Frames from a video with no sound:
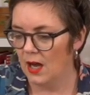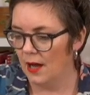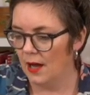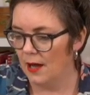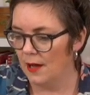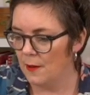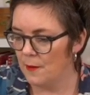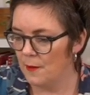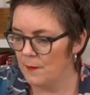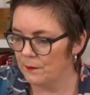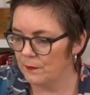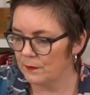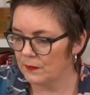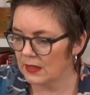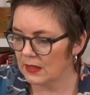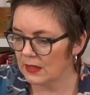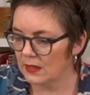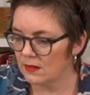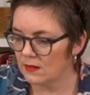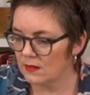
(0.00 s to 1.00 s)

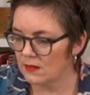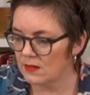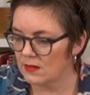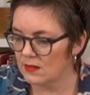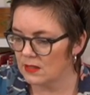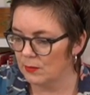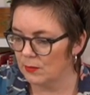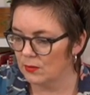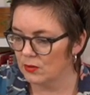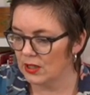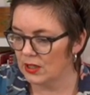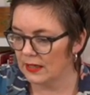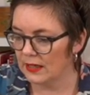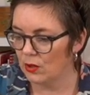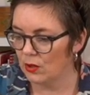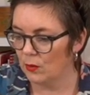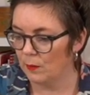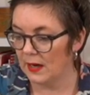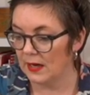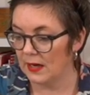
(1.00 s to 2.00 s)
Double
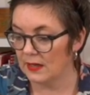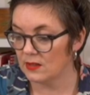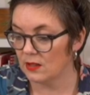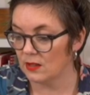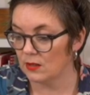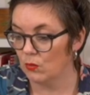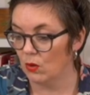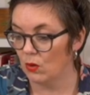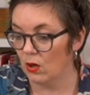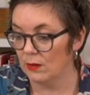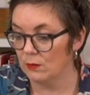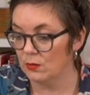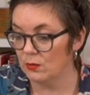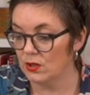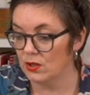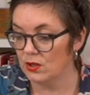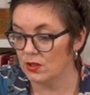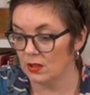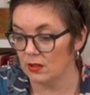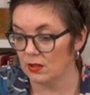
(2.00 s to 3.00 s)
check your pattern. What I
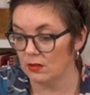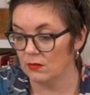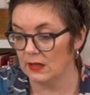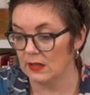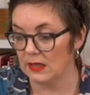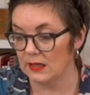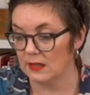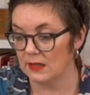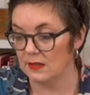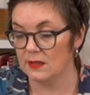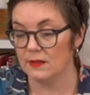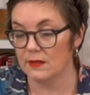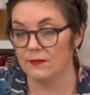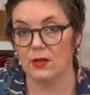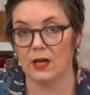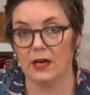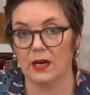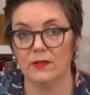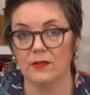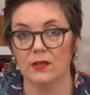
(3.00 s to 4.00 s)
would do is,
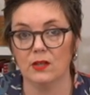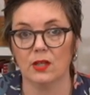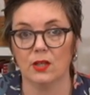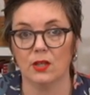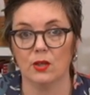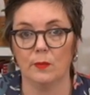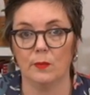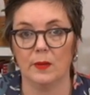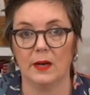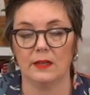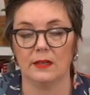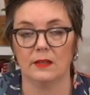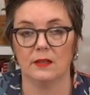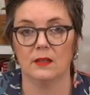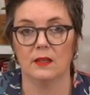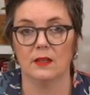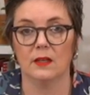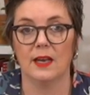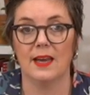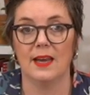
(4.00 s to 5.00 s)
if you have a look at your
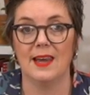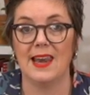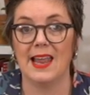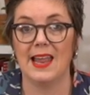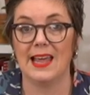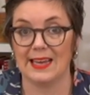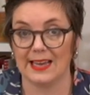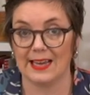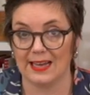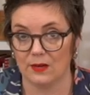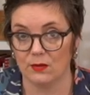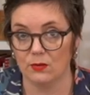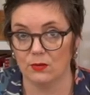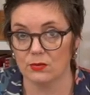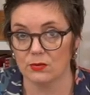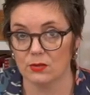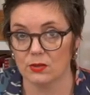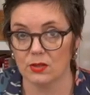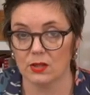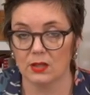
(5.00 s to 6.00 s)
pattern
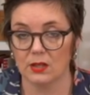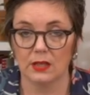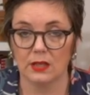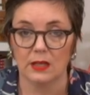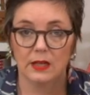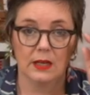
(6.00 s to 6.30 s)
layout,